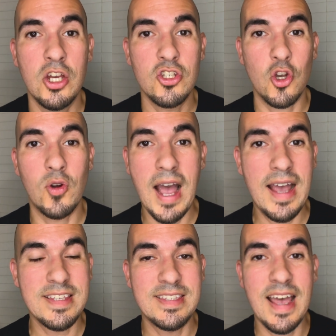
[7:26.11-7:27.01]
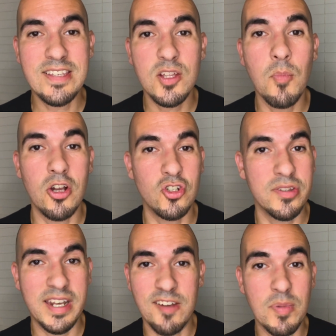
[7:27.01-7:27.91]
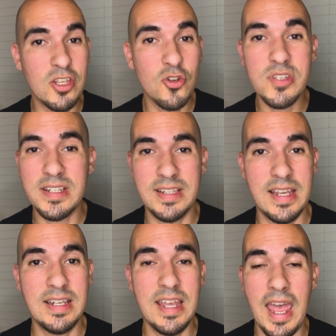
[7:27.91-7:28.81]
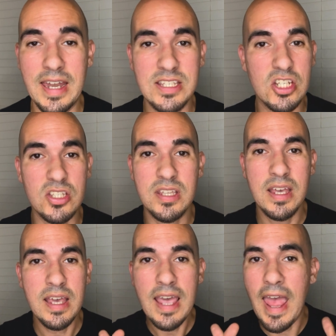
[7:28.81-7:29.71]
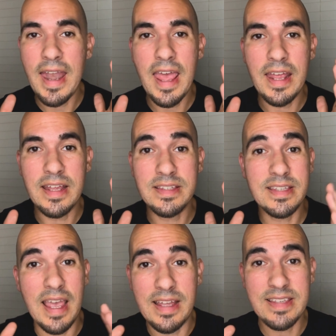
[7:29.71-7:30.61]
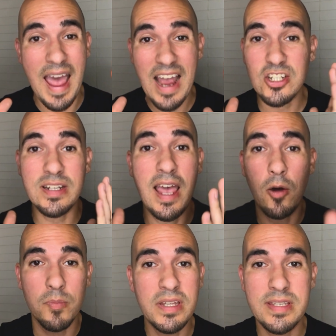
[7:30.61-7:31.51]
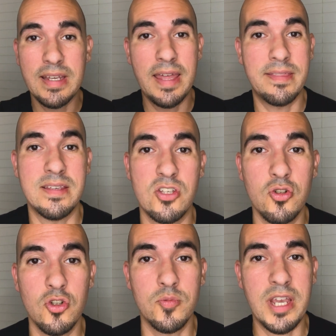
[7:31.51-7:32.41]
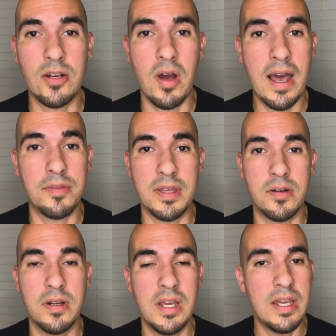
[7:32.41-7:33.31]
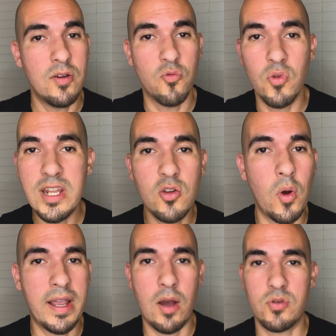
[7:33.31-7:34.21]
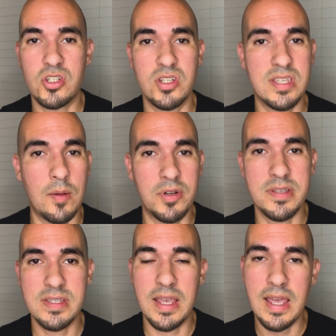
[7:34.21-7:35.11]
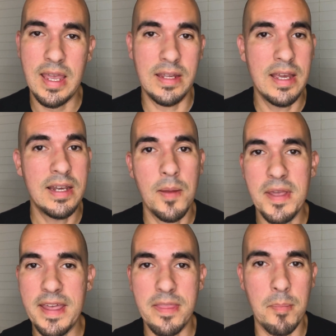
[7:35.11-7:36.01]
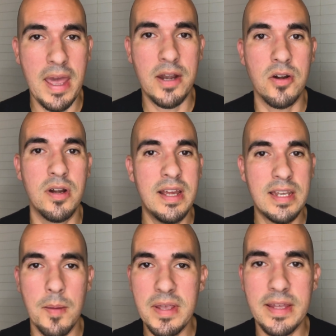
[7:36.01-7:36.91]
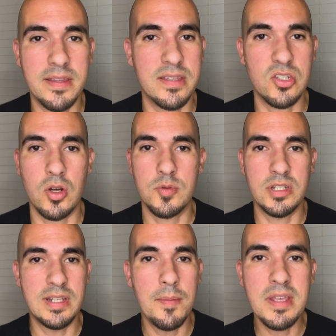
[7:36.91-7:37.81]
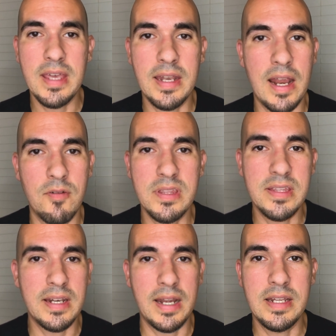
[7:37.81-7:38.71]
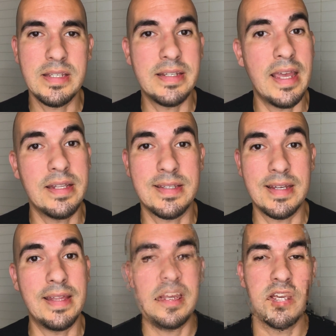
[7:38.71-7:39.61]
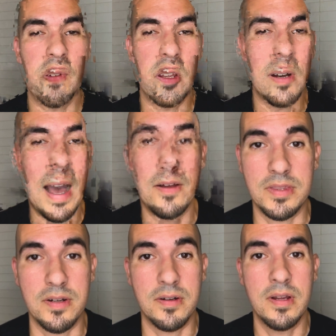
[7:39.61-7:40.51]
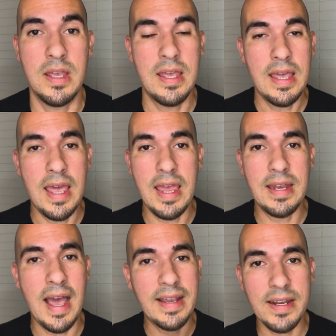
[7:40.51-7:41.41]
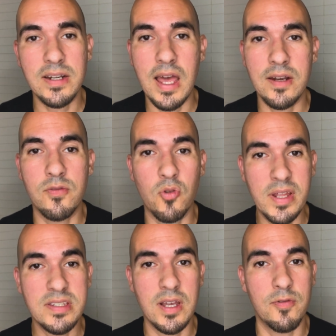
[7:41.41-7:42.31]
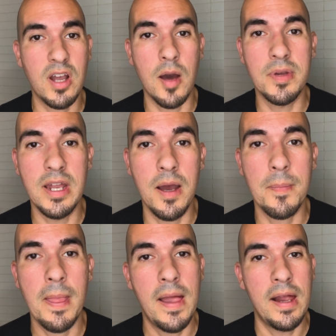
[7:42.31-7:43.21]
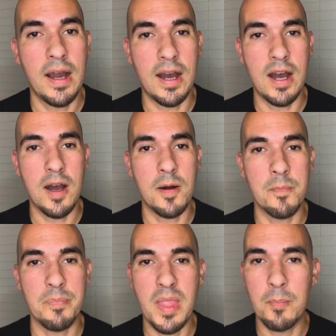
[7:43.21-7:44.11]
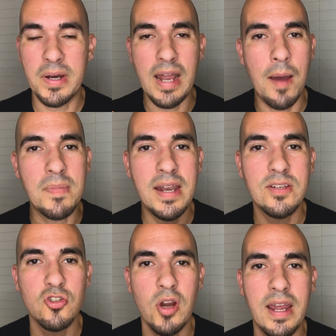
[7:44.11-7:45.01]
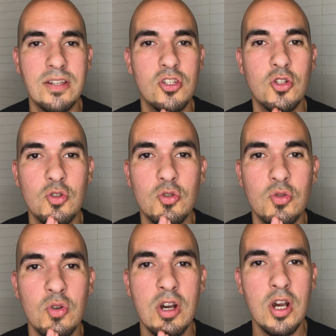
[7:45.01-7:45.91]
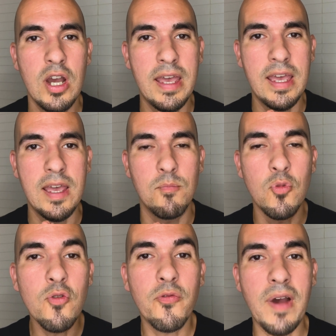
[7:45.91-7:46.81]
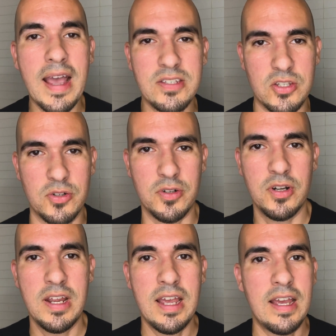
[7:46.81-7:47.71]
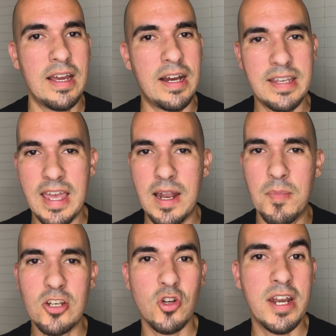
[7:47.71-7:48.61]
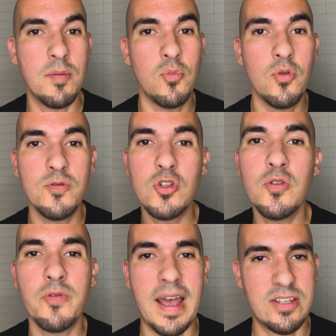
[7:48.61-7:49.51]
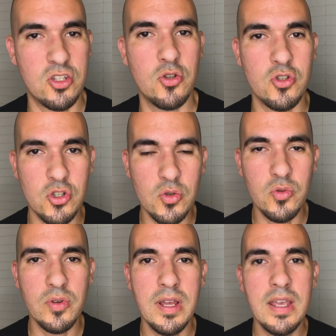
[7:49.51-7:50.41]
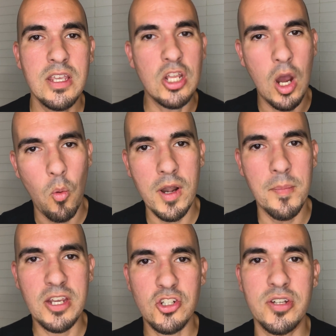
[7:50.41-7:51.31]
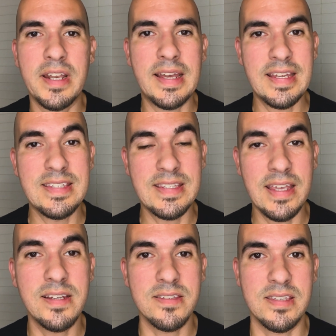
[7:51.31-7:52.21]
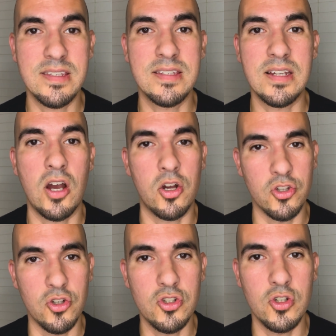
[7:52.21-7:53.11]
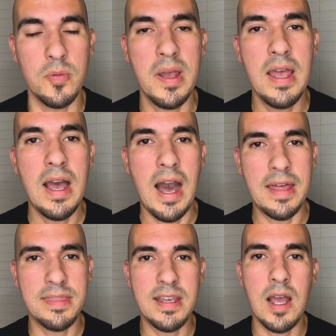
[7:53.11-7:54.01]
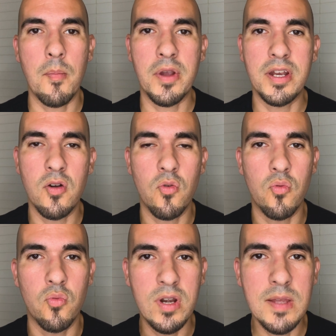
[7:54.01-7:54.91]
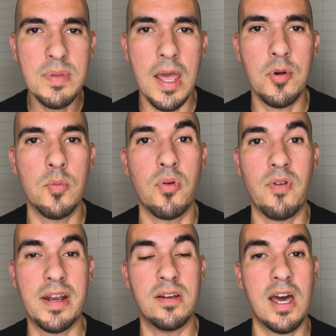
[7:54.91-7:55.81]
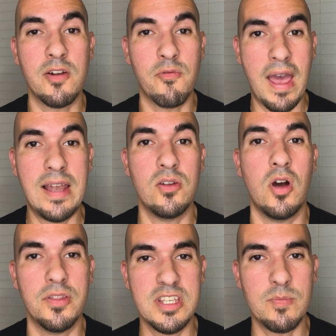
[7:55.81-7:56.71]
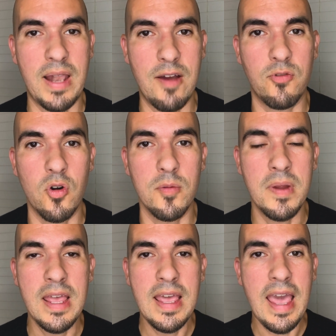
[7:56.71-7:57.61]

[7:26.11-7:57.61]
So guys, that's the mantra that I've been using lately, and it's actually helped me to get this YouTube channel out there. Really quick, I was just able to say, hey, let me get the banner, let me get the description, let me get everything that I need to get this video out there. And I got a lot of great stuff coming up, but I'm not trying to move faster. Again, I'm not trying to move too fast too soon. I want to make sure that I can stay consistent on YouTube. I think I'm going to really be able to provide a lot of value on this platform.